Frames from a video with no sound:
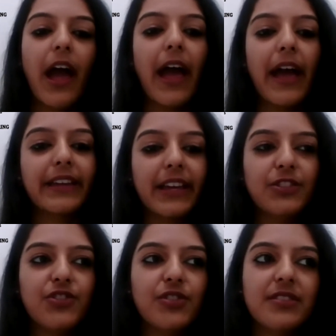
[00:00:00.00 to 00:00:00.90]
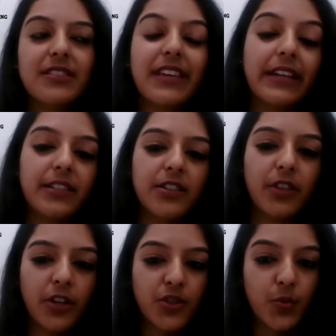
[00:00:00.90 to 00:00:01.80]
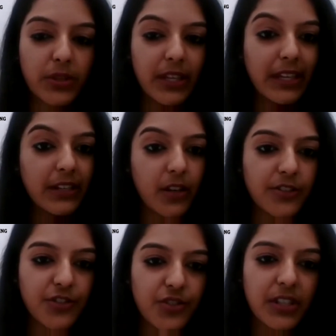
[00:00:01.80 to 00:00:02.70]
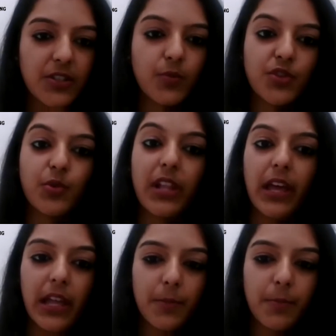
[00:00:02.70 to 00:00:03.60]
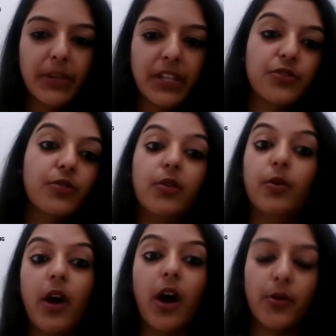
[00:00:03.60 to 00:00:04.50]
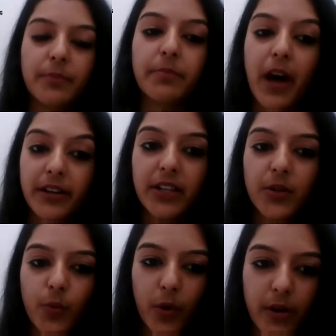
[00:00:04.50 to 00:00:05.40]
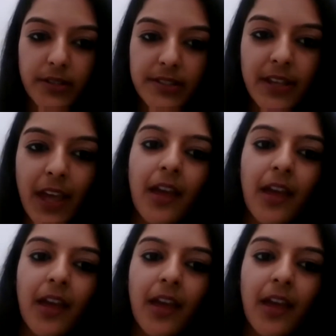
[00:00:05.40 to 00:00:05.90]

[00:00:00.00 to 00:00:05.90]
I can just get in touch with the industries, which will help me to know how the market works.